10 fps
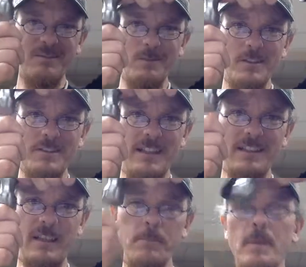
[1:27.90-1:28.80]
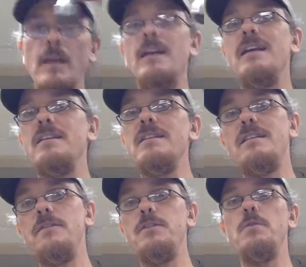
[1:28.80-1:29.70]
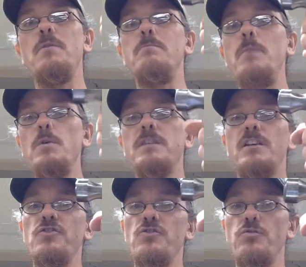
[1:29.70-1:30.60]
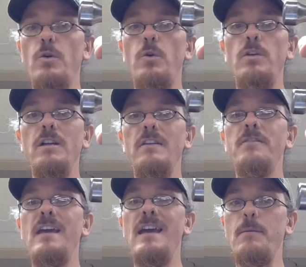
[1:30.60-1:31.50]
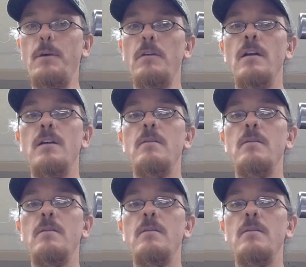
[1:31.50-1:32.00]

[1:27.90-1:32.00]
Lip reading: real lightly. This gives you the most control of the hammer,